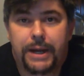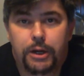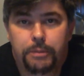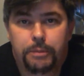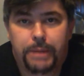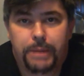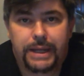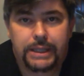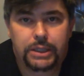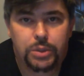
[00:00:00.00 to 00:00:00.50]

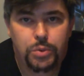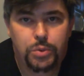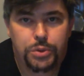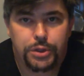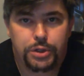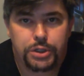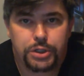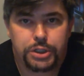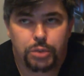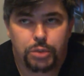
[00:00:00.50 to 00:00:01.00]
Luther
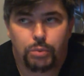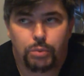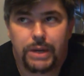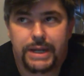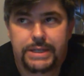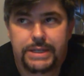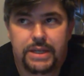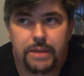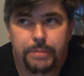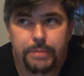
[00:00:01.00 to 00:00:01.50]
to rise
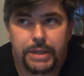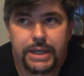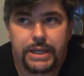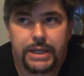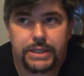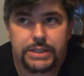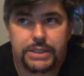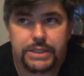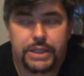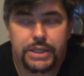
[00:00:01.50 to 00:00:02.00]
up against
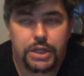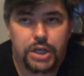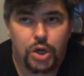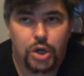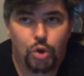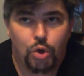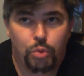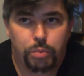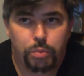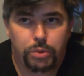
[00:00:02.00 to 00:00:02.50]
the
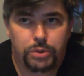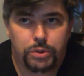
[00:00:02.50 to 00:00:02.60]
nobles.